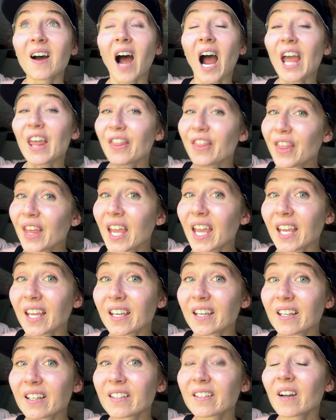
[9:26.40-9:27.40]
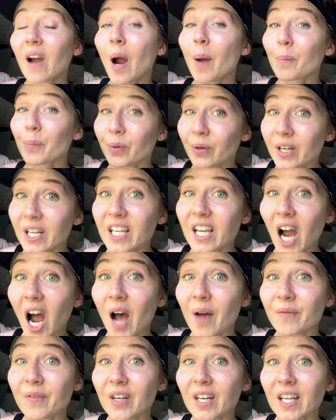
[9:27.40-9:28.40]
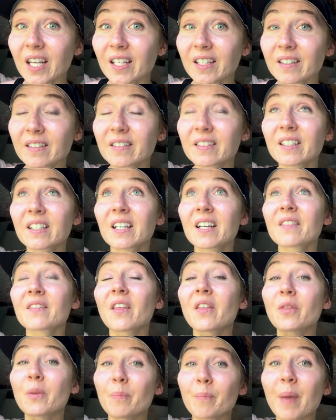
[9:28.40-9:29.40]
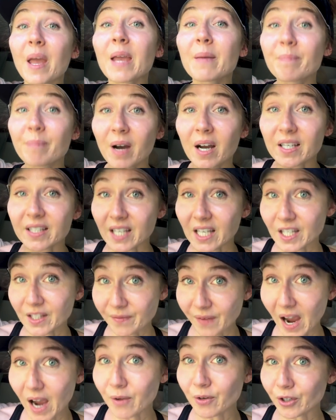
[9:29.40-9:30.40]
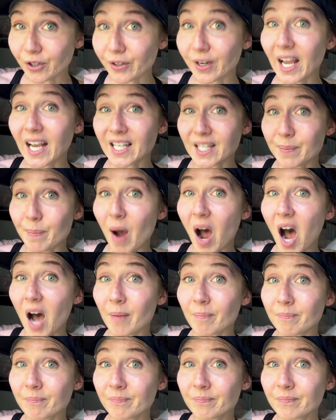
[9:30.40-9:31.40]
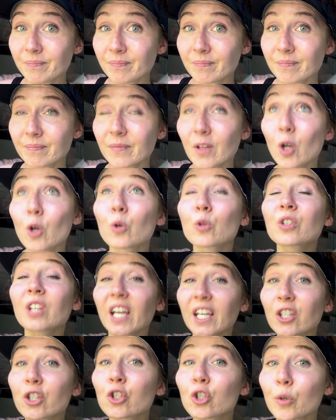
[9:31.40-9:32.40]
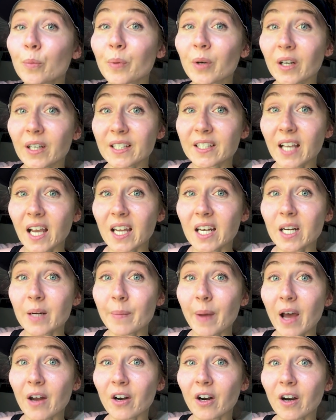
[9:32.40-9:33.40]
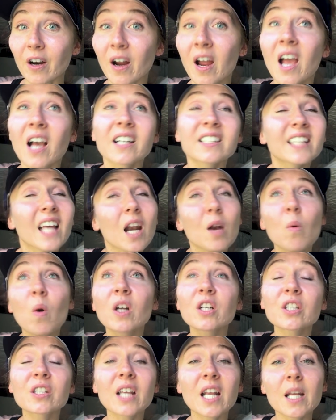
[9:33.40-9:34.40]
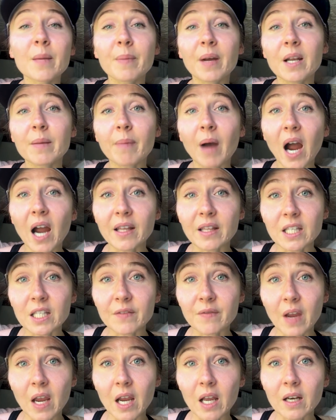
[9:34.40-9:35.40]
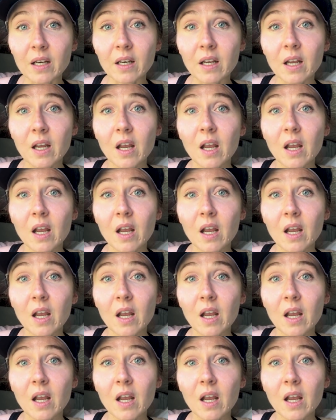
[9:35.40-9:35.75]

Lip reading: I'm pretty confident that the babe bus has found her next mom who's like super excited about her. Because I don't want just anybody buying this van.